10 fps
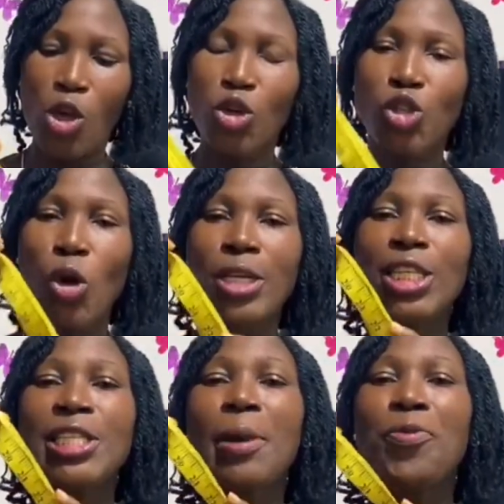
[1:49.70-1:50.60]
So
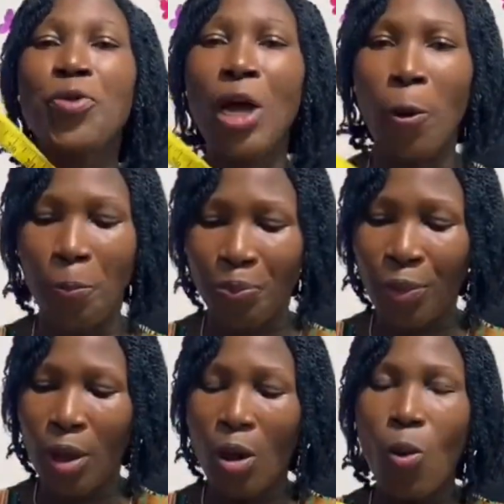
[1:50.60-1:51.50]
this tape rule now,
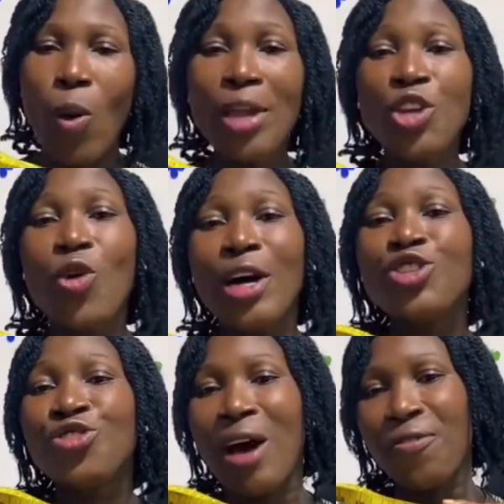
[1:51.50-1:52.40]
when you are
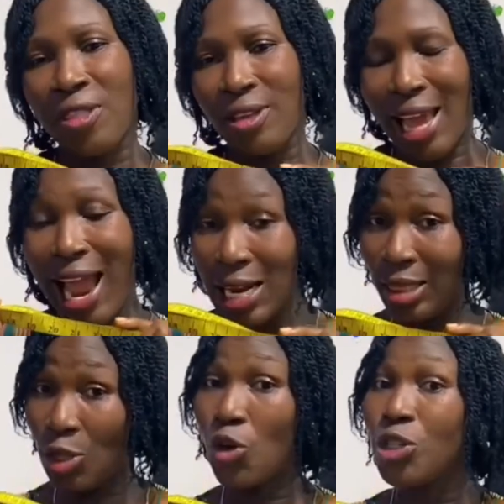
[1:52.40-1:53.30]
drafting
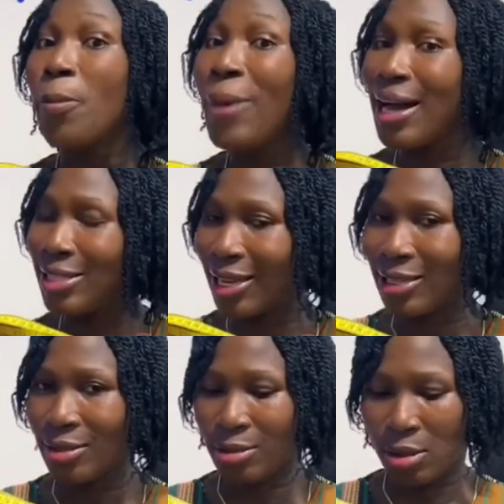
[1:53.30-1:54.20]
anything on your
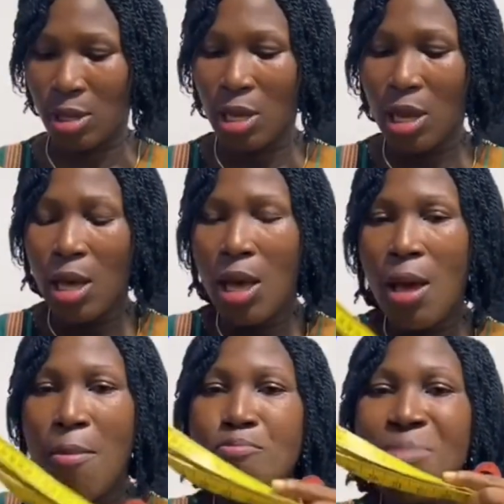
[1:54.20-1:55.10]
pattern,
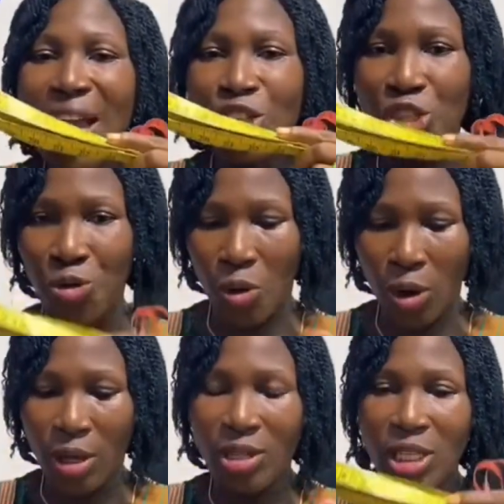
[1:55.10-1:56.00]
make
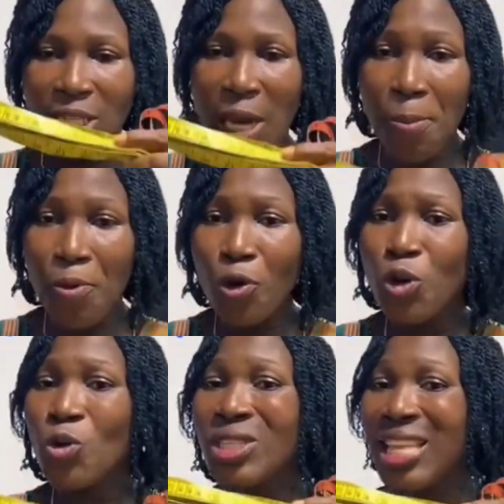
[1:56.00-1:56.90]
sure the tape rule
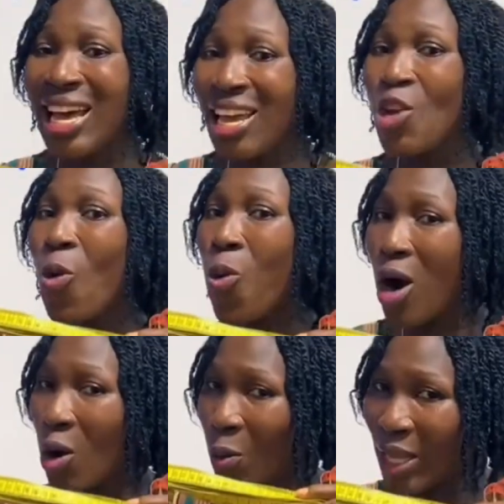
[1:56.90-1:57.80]
you started your
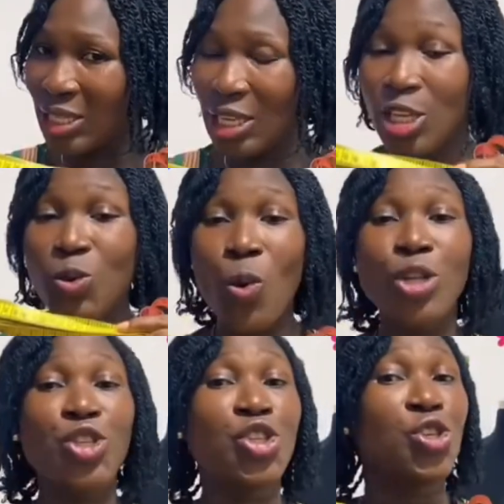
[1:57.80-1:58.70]
work with is
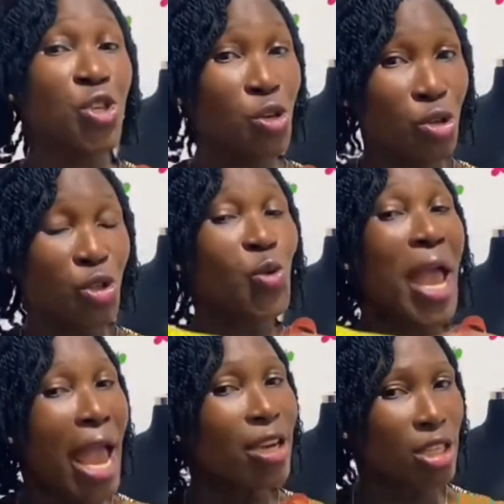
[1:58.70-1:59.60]
what you should use to
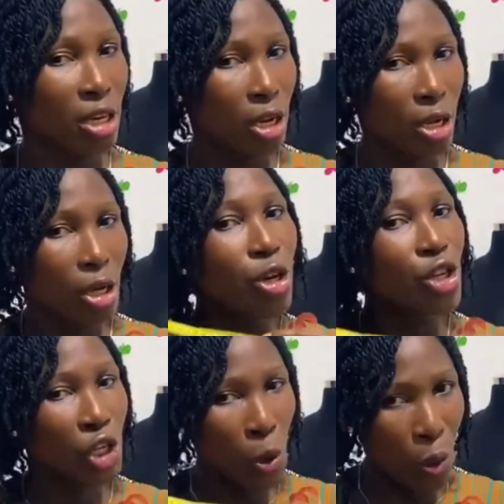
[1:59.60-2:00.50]
end
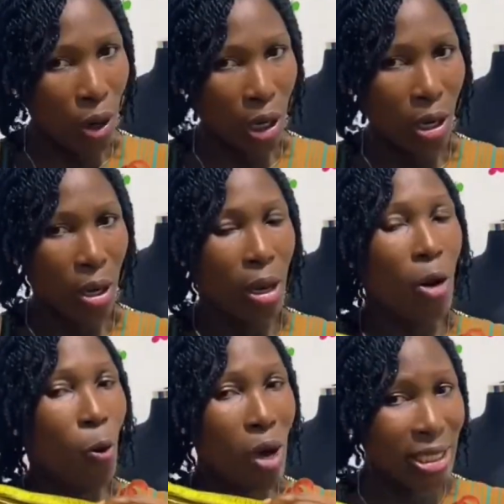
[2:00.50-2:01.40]
your work.
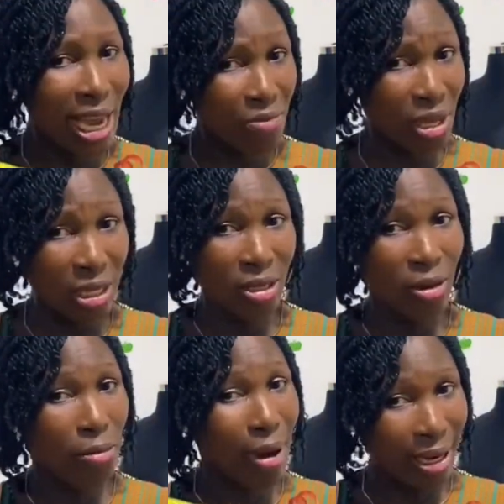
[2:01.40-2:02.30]
What did I mean
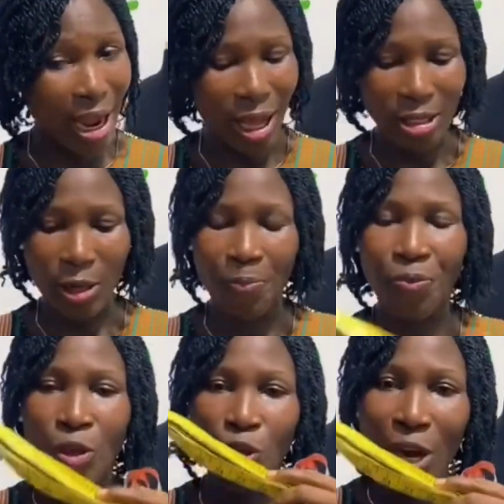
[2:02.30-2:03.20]
by that? You are